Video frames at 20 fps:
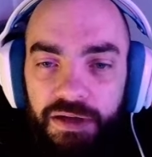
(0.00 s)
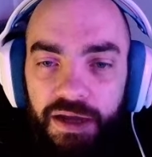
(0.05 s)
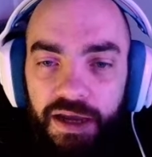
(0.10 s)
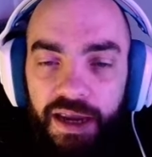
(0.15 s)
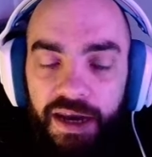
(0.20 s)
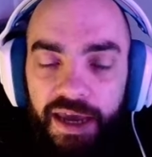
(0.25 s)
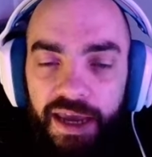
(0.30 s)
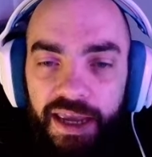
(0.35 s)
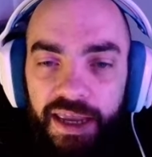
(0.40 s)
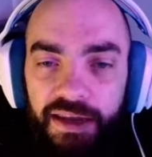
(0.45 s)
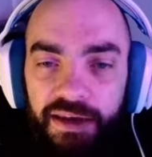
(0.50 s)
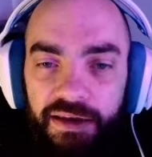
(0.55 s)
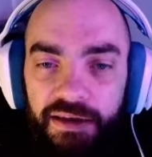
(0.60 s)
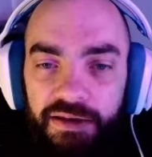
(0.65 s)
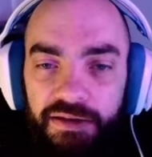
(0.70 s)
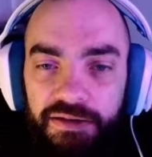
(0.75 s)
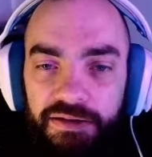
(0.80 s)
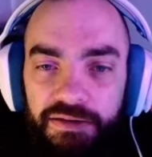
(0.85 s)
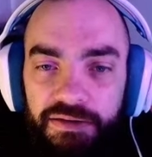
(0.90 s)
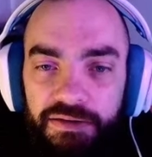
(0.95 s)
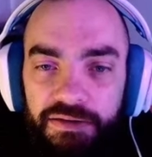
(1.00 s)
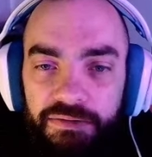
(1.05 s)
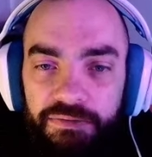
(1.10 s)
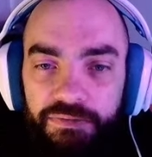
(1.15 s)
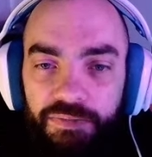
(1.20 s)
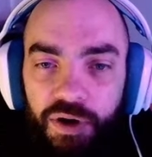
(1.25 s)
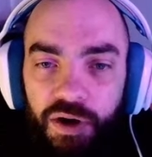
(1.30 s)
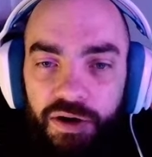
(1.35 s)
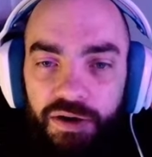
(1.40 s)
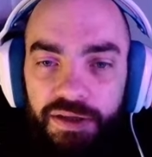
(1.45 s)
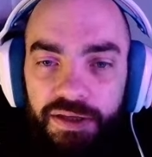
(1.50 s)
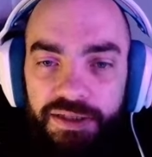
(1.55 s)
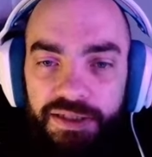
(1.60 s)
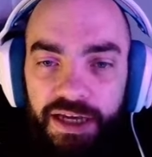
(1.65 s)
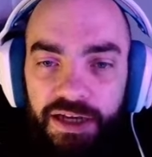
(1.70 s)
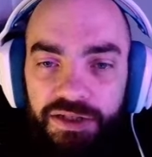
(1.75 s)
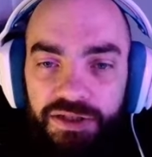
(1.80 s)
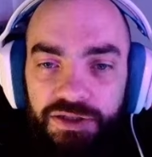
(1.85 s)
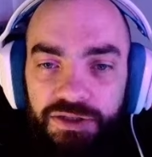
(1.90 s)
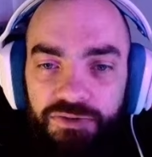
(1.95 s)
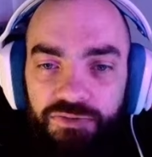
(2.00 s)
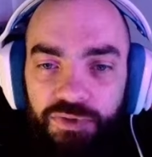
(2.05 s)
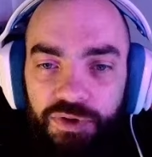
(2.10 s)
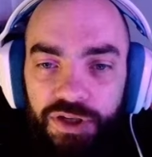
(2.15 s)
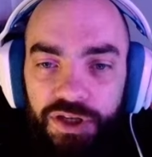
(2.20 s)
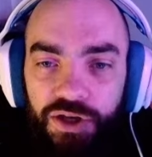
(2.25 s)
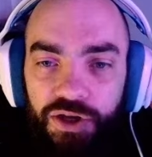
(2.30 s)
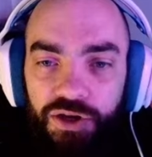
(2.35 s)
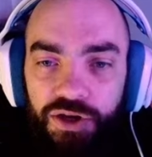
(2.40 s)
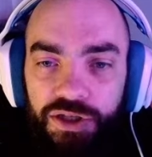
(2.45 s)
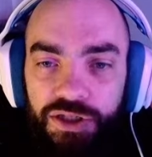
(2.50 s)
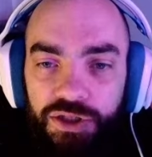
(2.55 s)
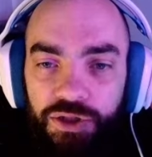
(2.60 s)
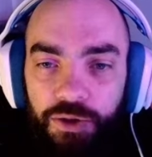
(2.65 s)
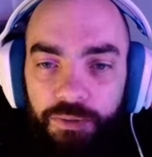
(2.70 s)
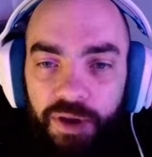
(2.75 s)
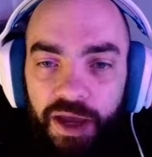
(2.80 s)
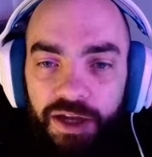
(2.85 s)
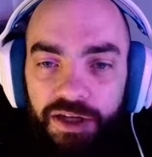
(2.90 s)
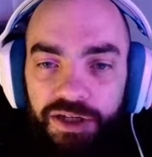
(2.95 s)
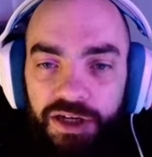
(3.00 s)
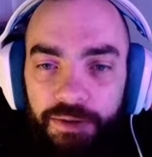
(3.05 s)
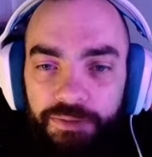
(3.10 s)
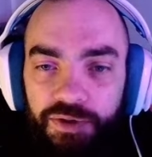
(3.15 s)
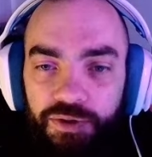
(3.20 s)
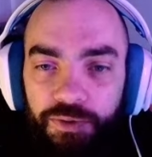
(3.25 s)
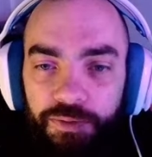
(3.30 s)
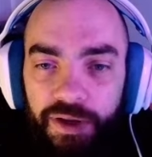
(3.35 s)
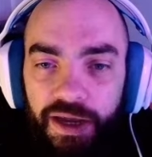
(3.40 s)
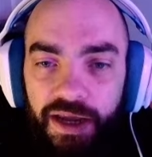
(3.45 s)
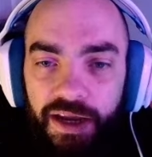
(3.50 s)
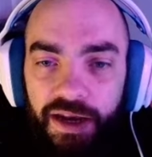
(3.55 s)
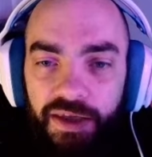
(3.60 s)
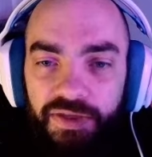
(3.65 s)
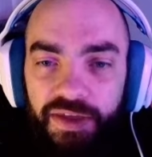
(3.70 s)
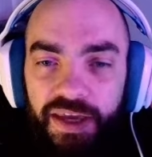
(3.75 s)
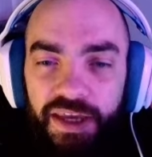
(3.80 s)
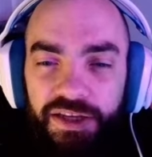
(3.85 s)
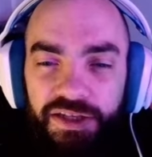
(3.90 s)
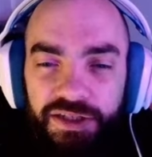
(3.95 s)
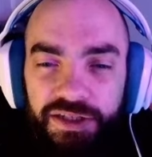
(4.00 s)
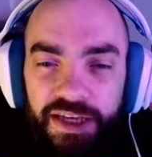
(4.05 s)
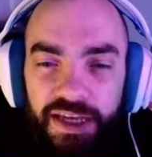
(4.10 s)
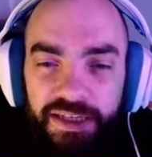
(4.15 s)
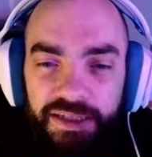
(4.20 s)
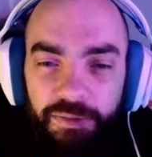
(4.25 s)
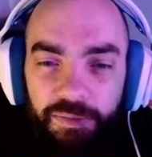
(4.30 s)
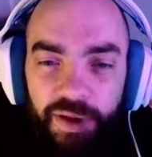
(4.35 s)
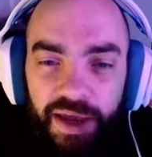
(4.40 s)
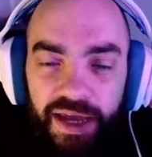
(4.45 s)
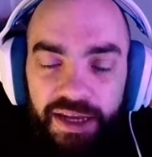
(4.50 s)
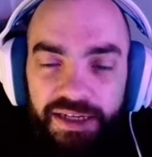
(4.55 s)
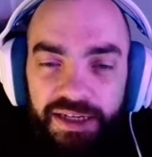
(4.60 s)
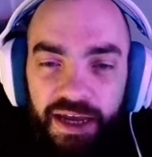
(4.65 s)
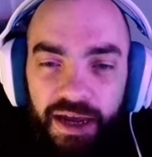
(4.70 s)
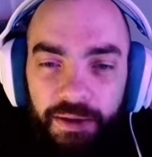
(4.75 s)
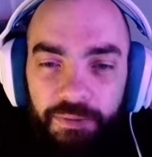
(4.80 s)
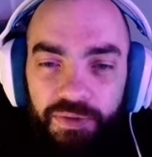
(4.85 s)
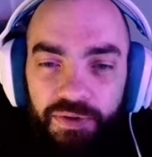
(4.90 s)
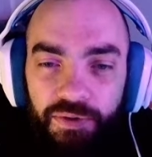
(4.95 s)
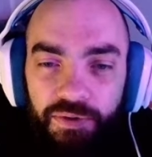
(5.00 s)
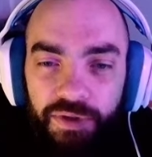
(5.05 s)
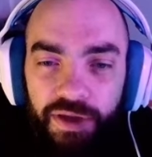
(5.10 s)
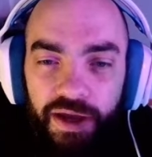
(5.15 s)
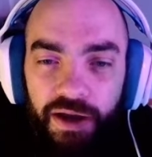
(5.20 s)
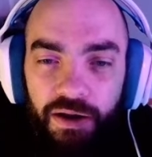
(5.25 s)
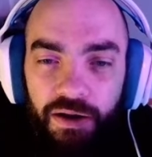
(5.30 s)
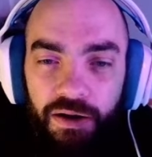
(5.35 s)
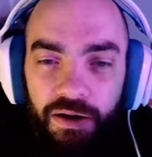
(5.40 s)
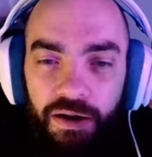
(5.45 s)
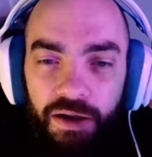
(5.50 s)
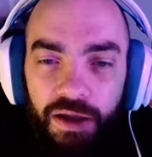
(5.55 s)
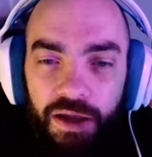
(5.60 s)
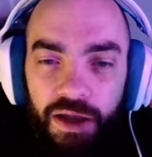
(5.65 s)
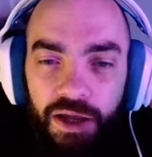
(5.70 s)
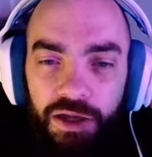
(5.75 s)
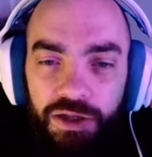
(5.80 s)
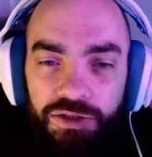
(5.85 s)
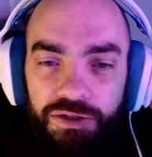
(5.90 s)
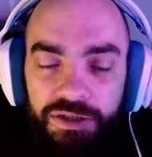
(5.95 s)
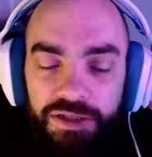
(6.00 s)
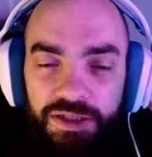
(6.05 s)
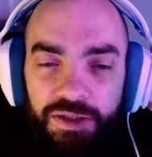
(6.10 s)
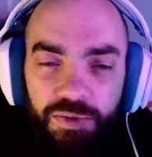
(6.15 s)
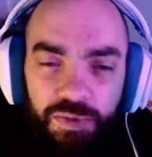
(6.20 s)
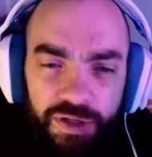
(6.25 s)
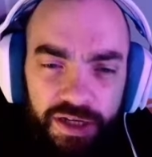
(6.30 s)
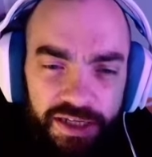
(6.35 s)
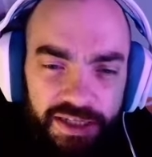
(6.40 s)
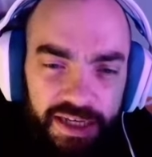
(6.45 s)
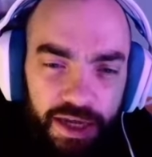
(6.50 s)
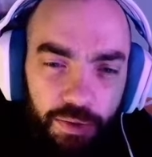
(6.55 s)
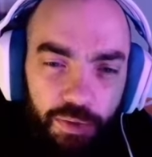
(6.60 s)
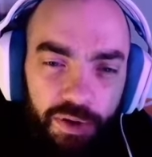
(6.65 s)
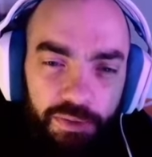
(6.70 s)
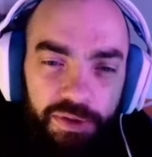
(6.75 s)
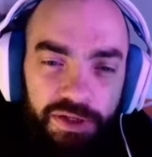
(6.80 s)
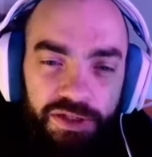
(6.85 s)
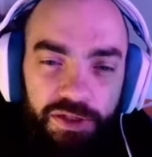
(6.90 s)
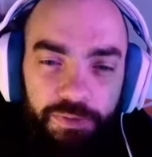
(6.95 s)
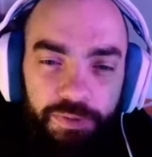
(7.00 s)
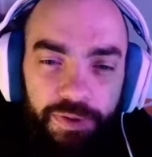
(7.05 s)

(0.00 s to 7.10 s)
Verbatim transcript: Again, I get part of the section really good, so I'm catching up to him again. I think he just has a bad time through there. So this is what I say when Mr.